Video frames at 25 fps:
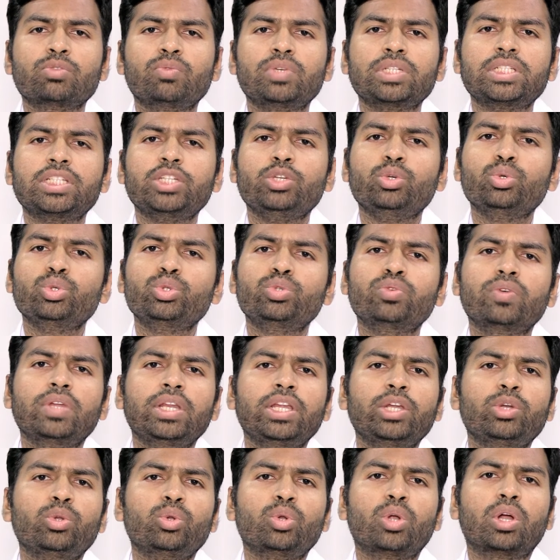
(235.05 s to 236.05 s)
which
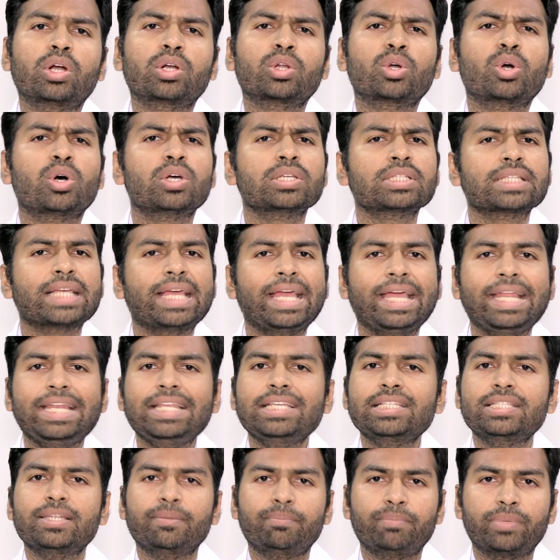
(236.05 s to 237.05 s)
usually do not cause
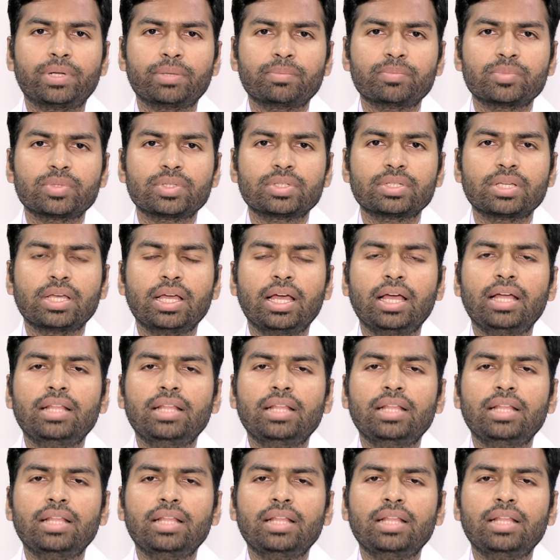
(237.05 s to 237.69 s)
any symptoms.